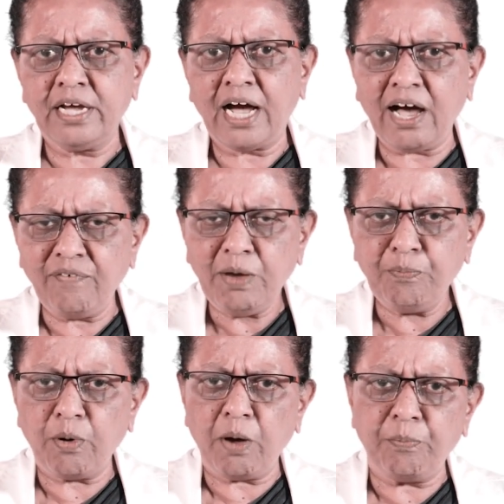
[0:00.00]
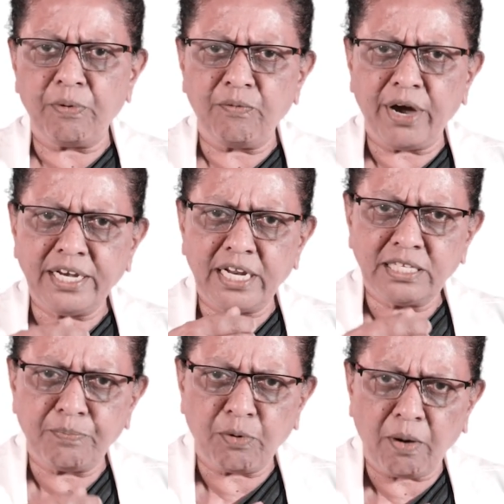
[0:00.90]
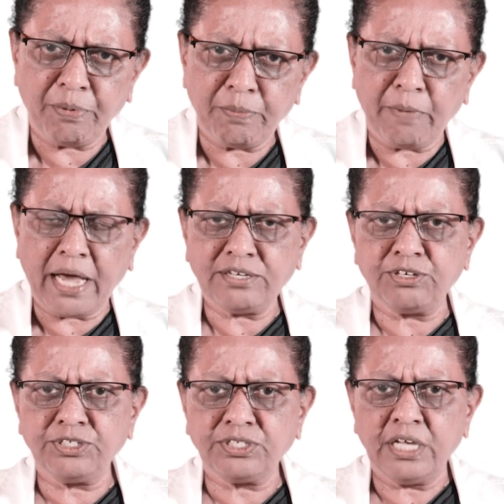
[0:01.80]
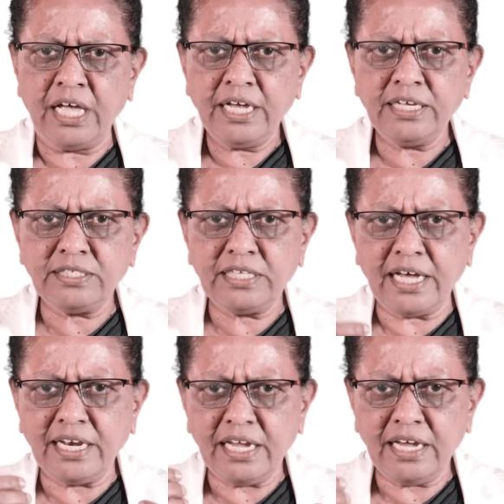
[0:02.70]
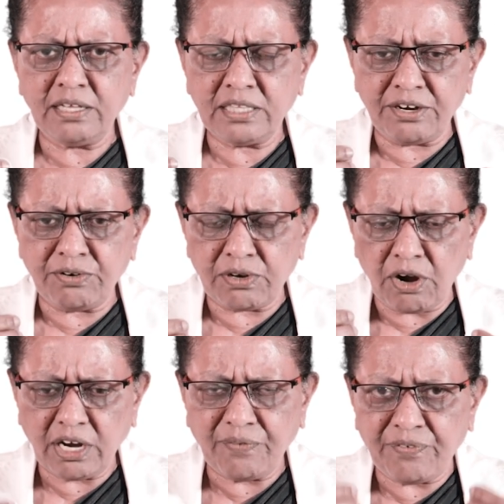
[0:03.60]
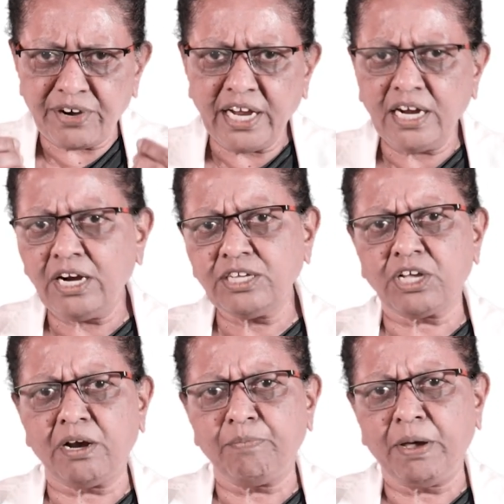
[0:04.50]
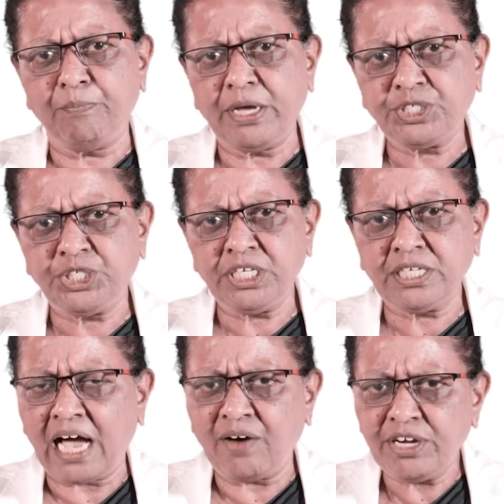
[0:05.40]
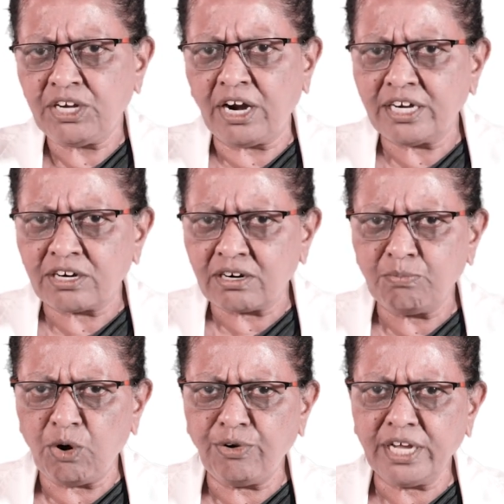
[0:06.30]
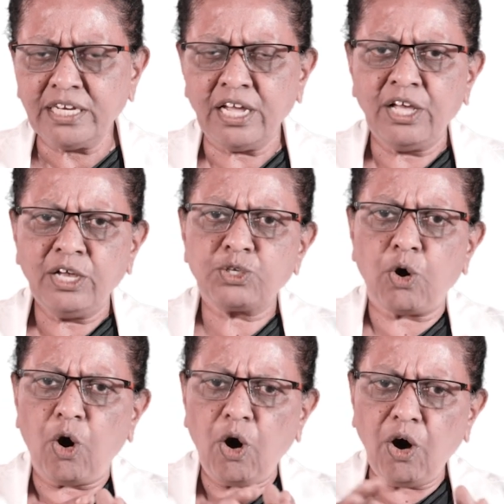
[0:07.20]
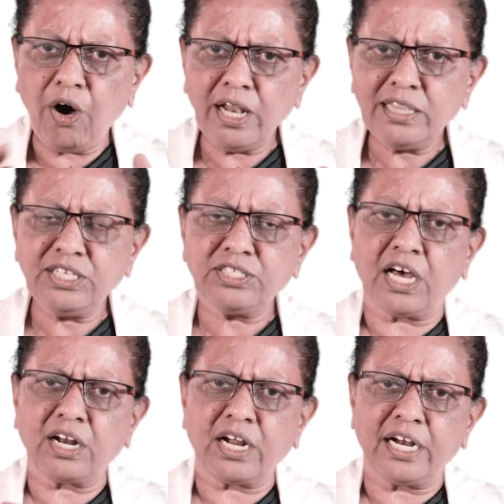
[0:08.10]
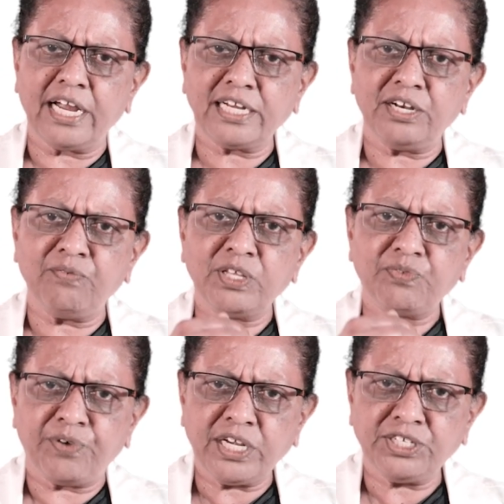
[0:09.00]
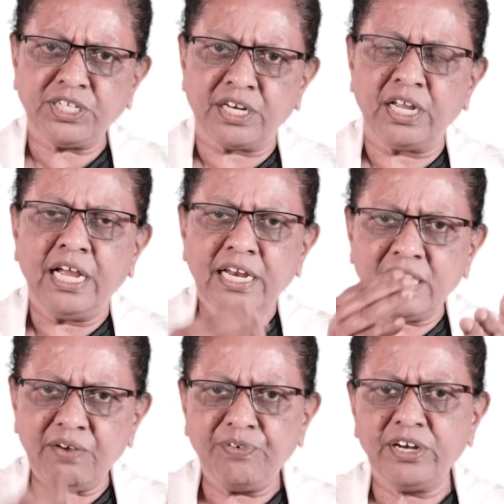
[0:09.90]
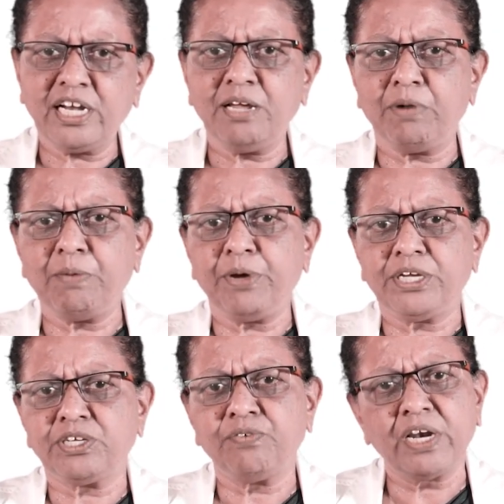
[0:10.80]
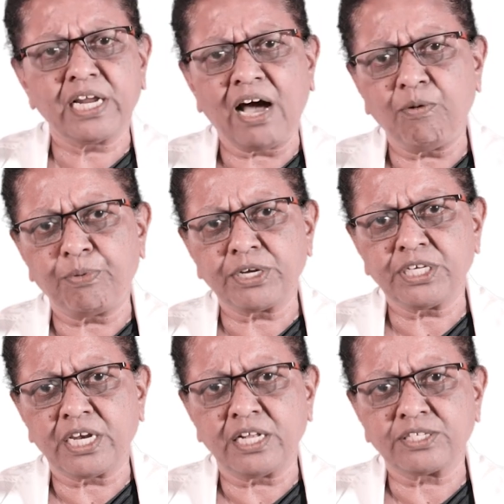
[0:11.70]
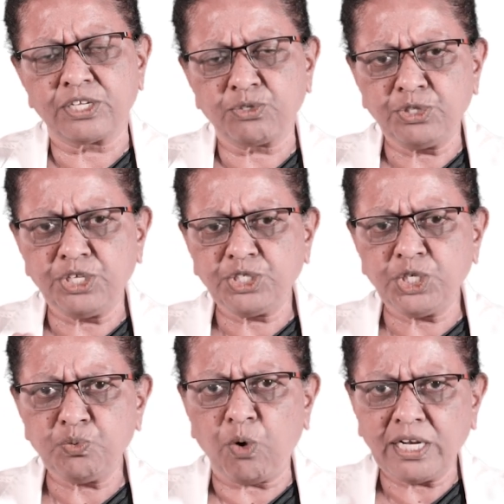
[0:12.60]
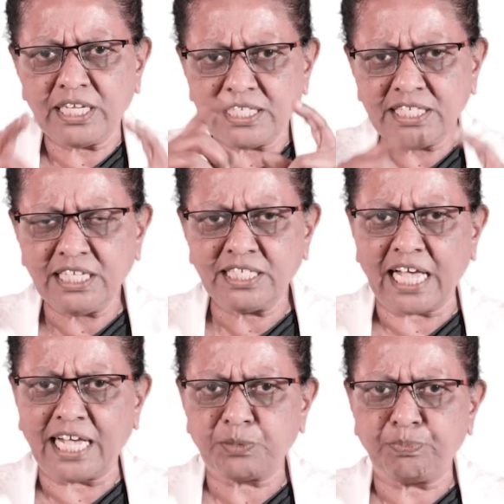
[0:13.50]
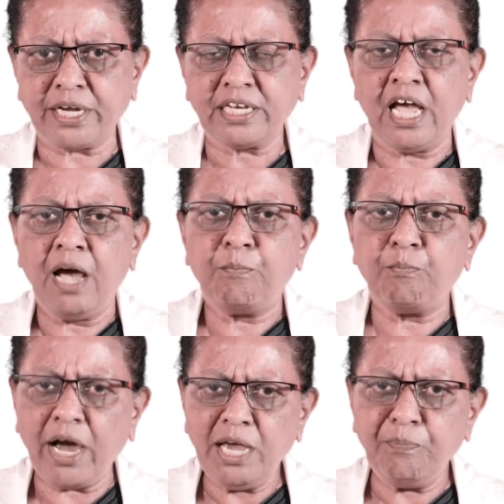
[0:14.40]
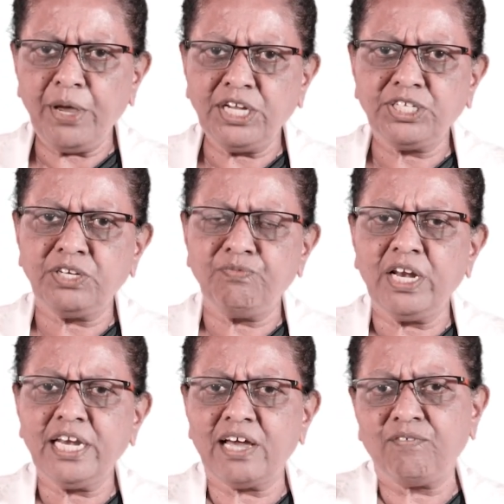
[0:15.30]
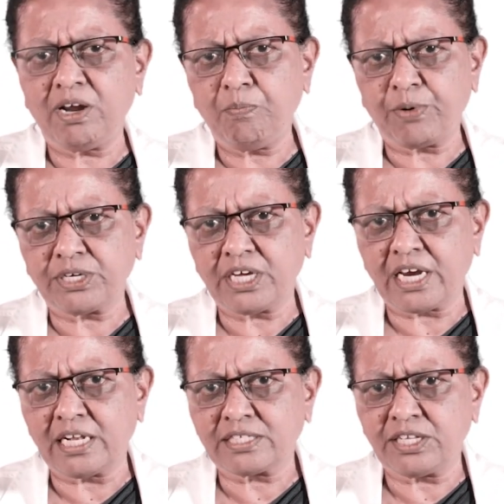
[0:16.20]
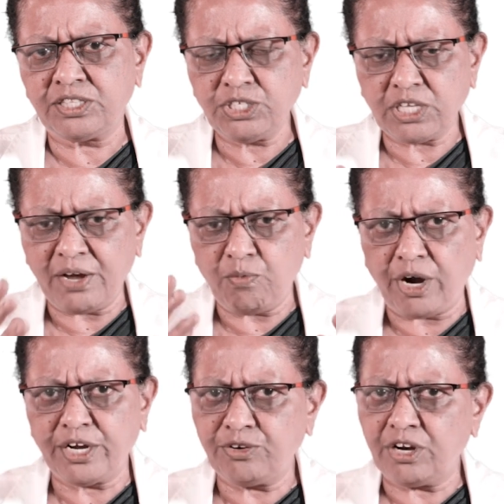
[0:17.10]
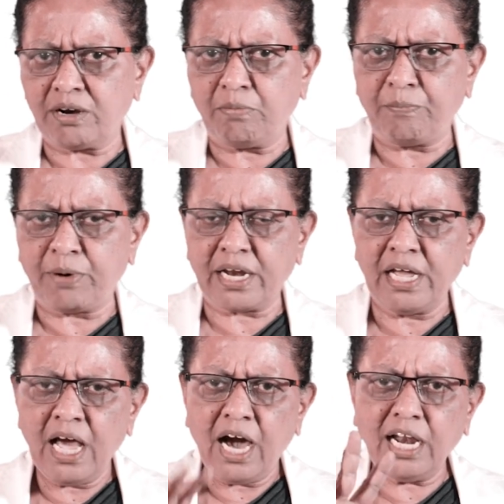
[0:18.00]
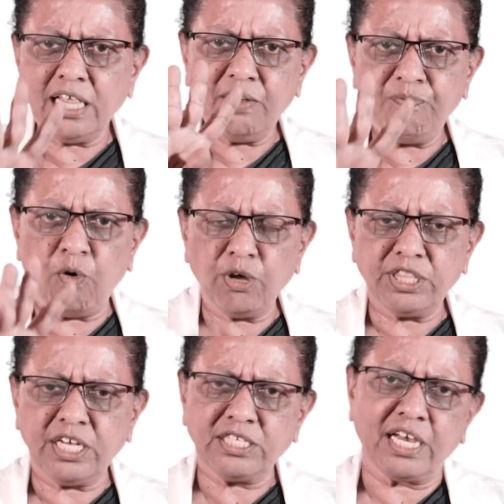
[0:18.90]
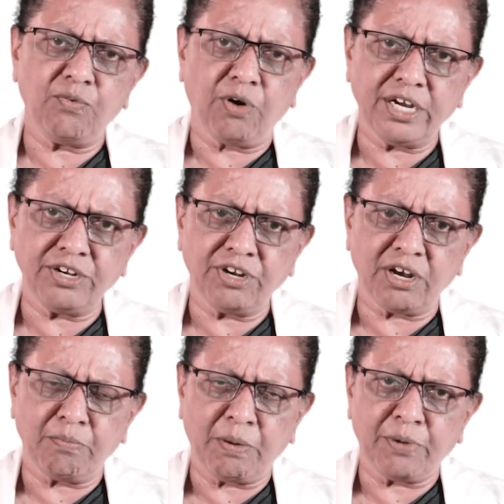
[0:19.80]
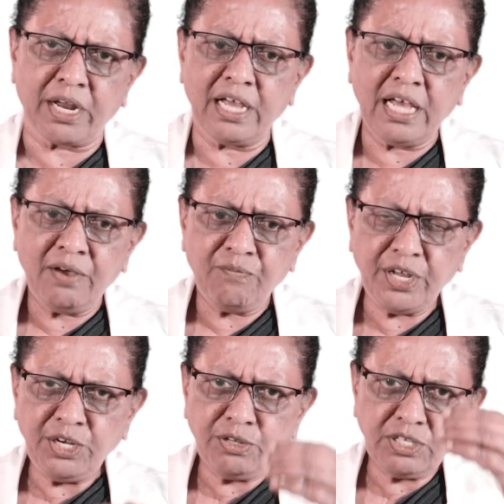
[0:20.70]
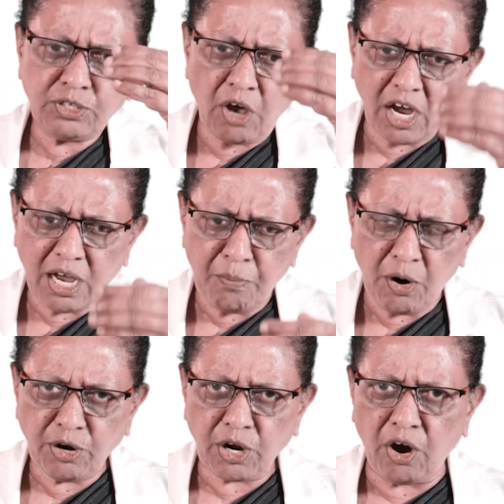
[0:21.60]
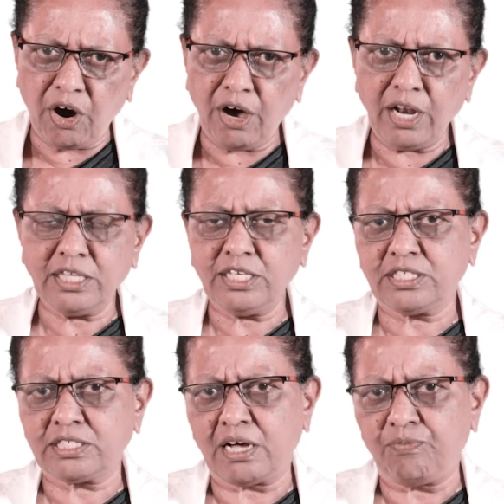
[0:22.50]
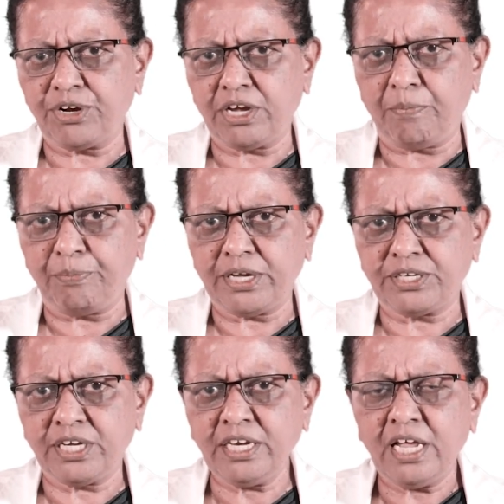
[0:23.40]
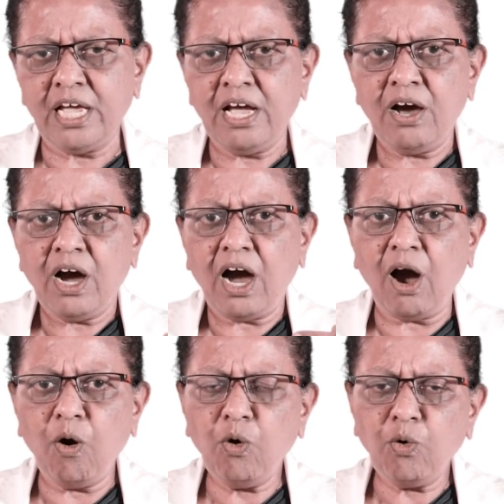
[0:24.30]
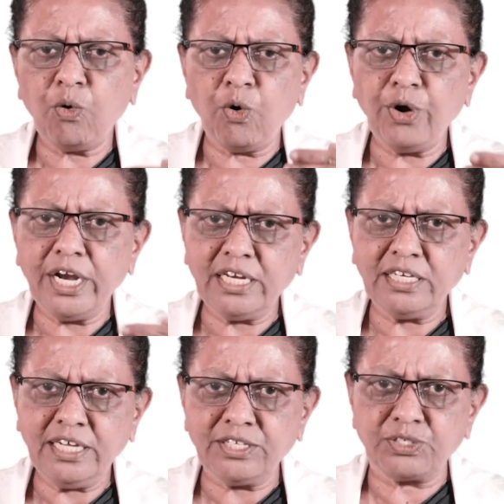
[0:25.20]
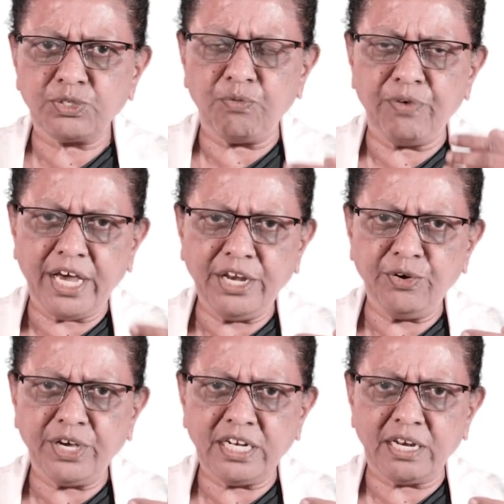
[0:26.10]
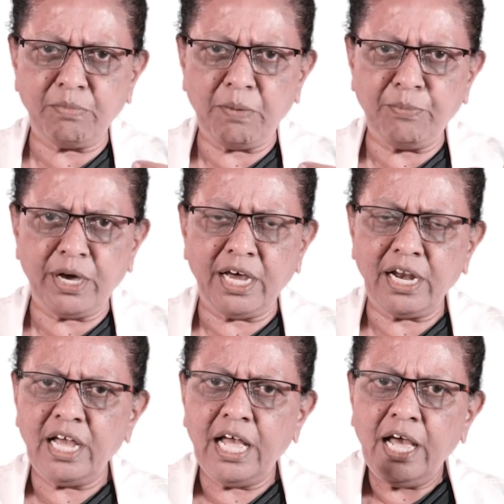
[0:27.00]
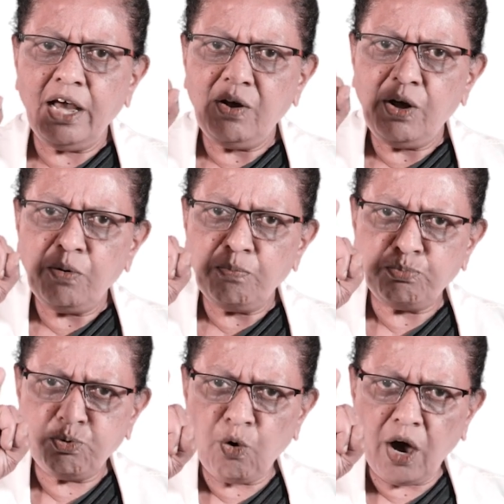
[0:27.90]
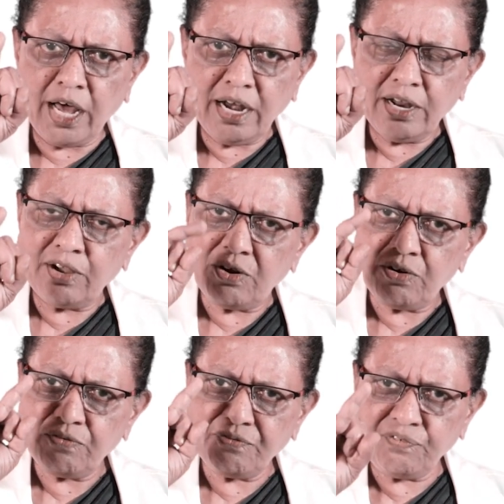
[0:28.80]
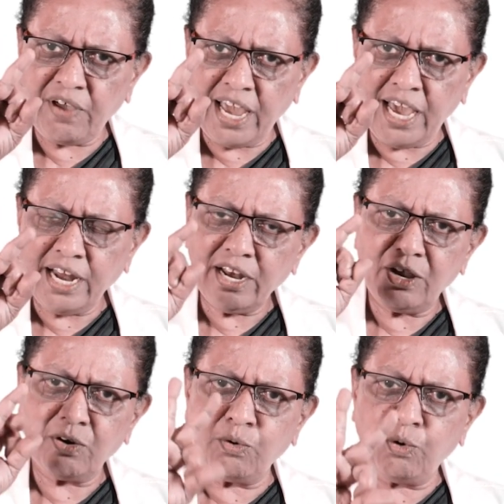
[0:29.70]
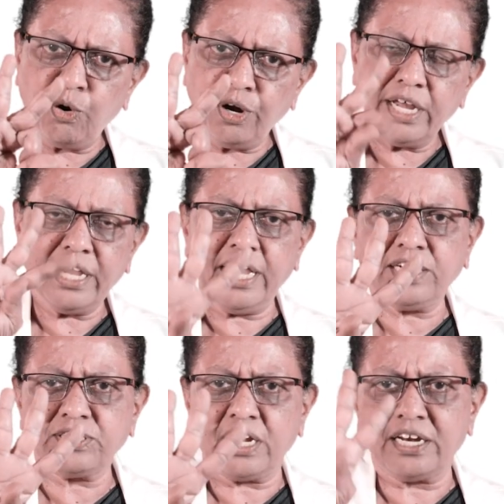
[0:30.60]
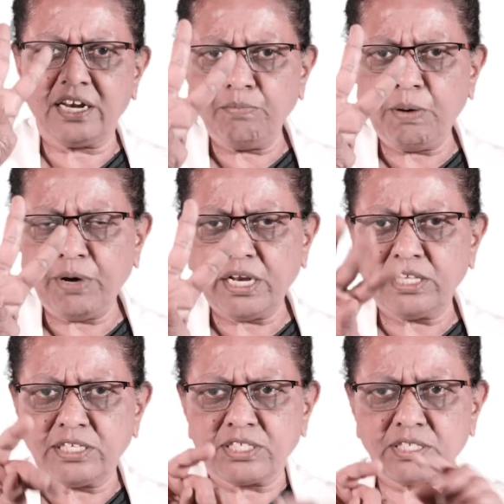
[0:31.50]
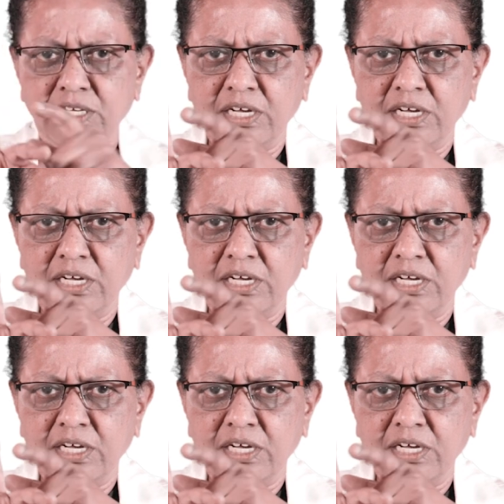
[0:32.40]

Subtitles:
Have I provided the proper mattress? Is there lot of wrinkles on my bed sheet? Have I not removed it? So all these are connected with friction. Definitely my patient will have pressure ulcer. So this is what the 6th aspect. My patient will develop pressure ulcer. This I want you to remember. Another 4 things I want you to remember. When you talk about all this for your patient, how good it is. So where you can remember poor, fair, good, excellent. Remember this.